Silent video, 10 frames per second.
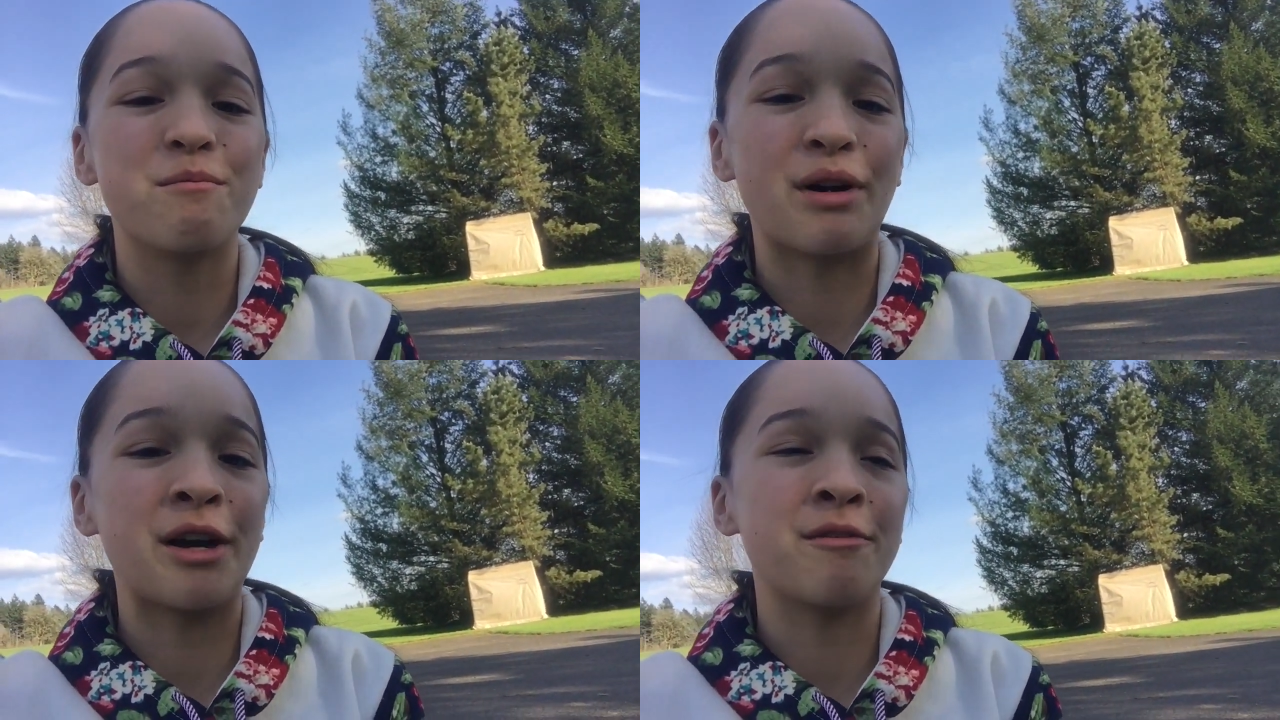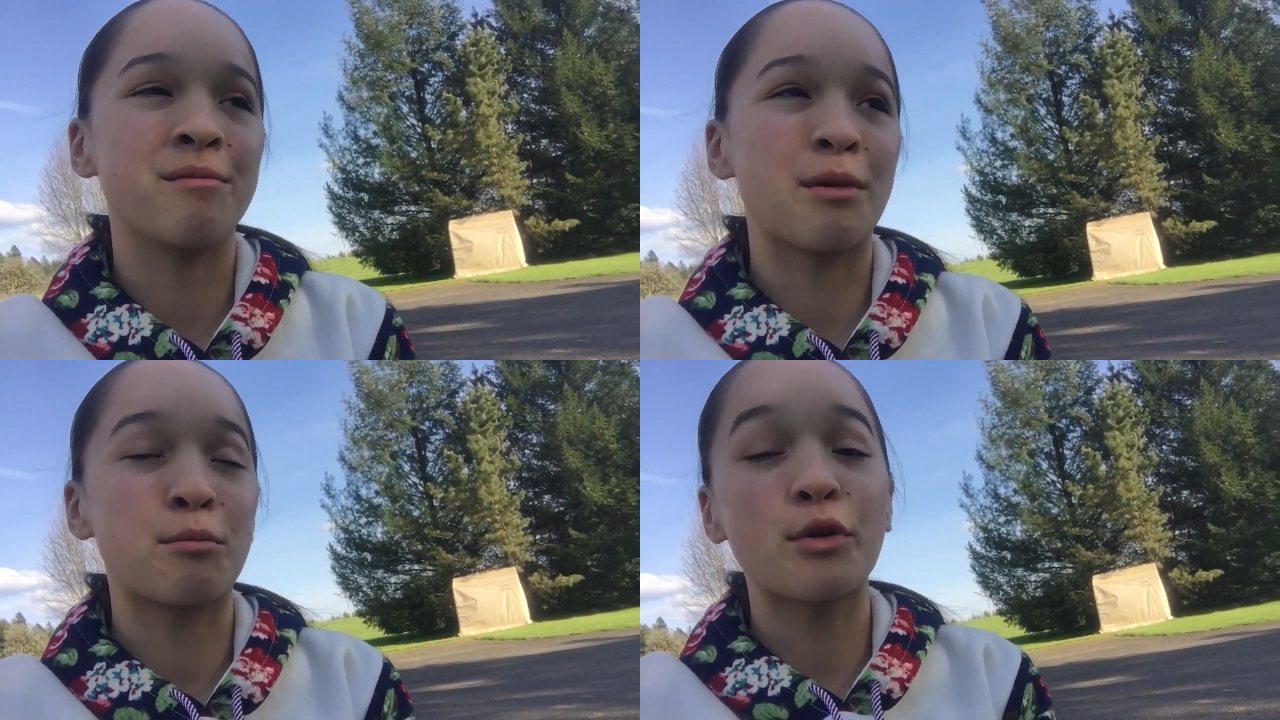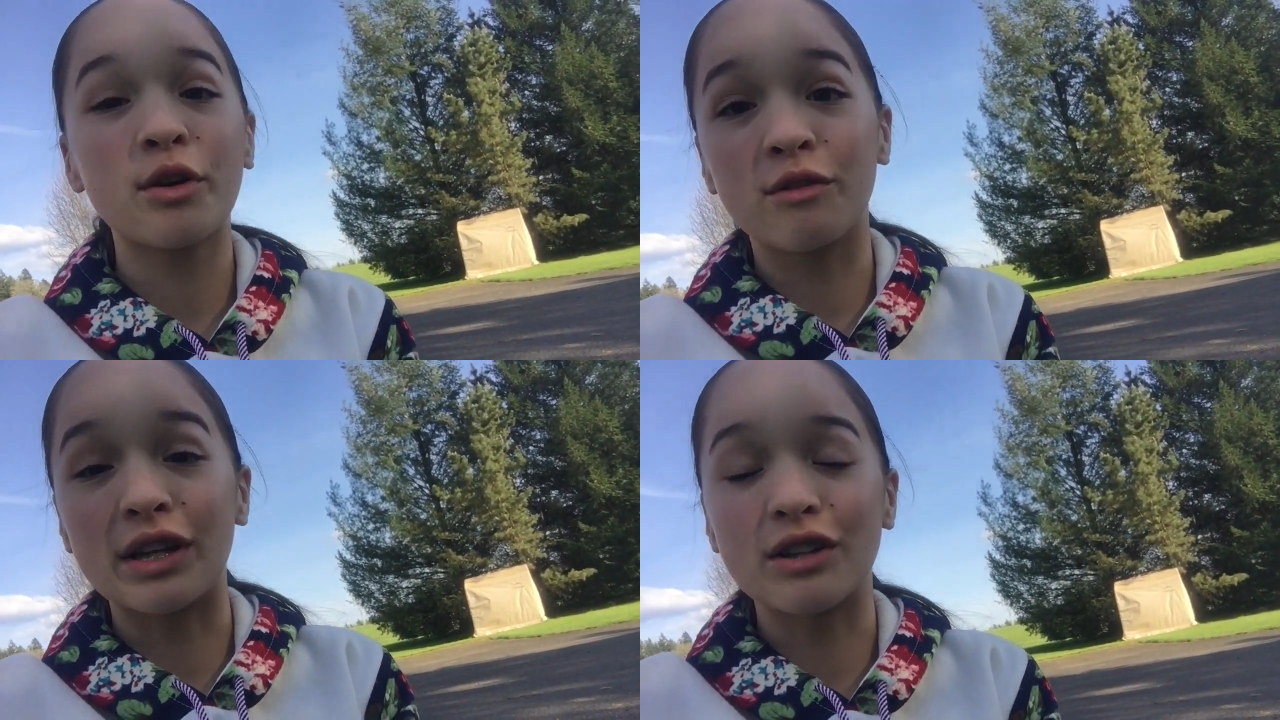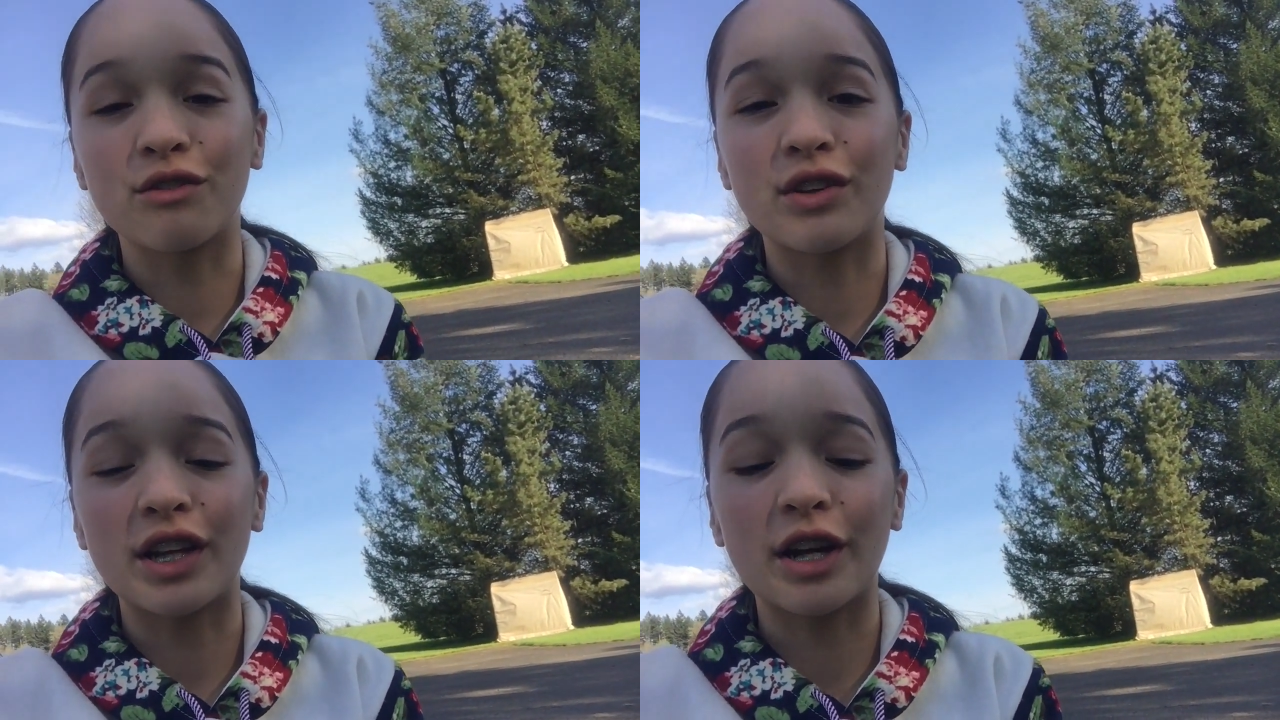my, my previous
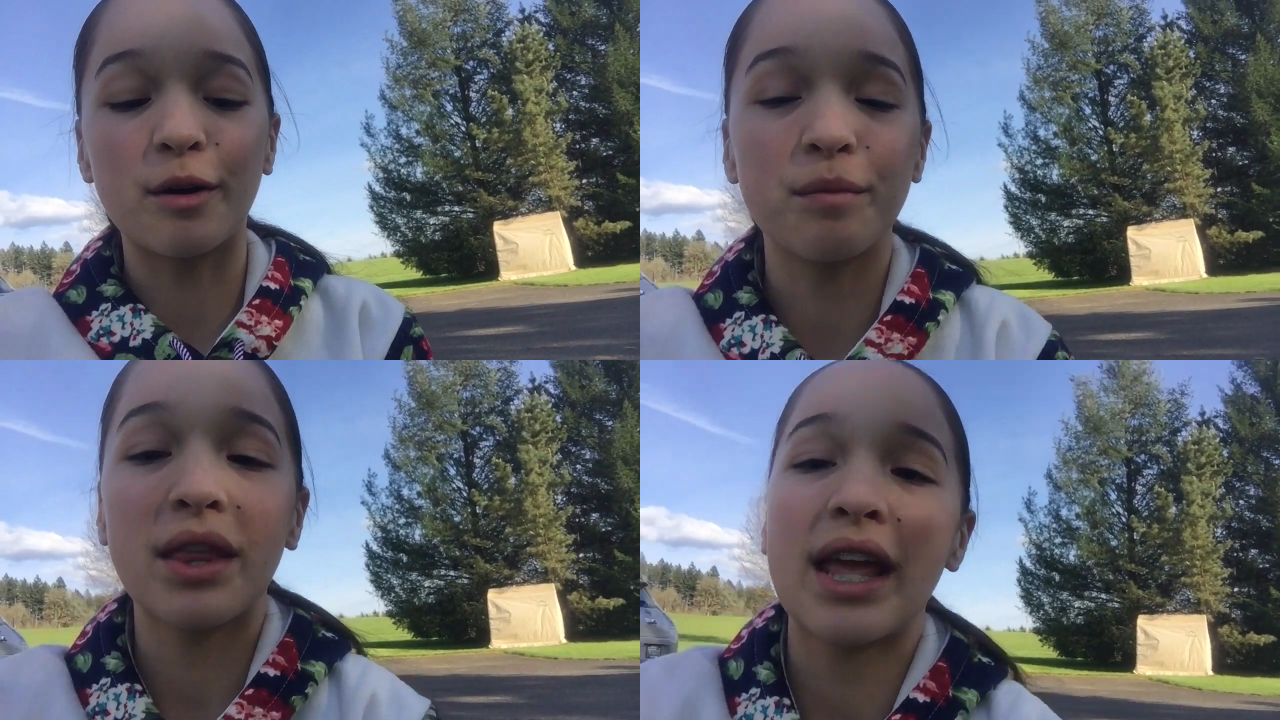video.